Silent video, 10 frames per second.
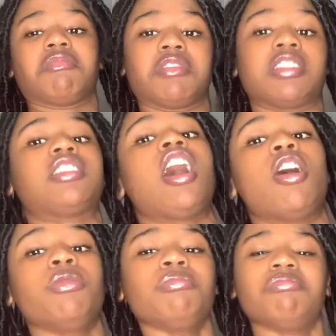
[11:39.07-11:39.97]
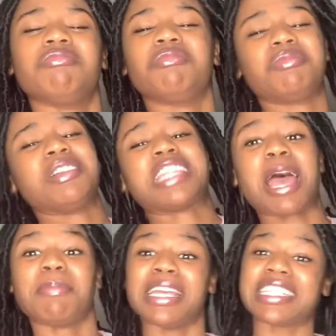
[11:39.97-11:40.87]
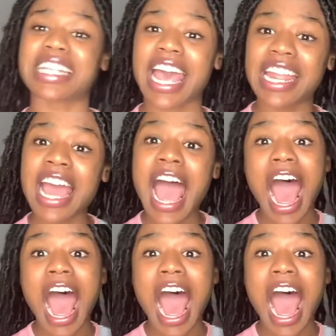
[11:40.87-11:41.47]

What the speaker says: So, with that being said,